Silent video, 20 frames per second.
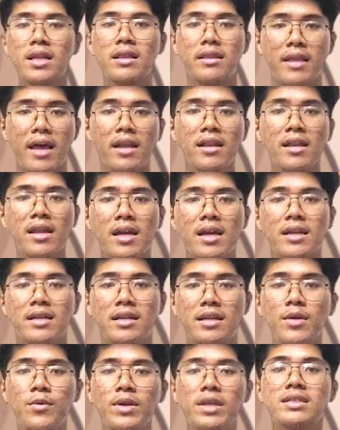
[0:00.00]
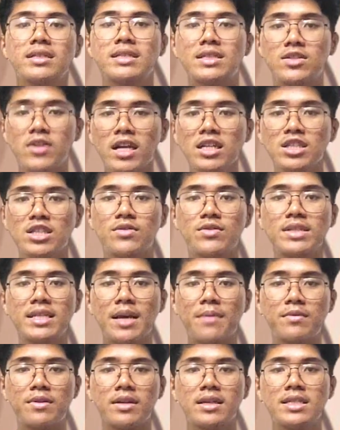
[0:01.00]
Then, give it stretch
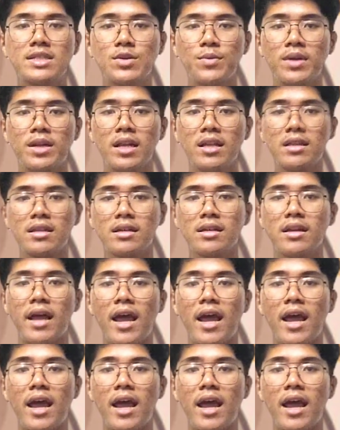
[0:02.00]
receptor stimulated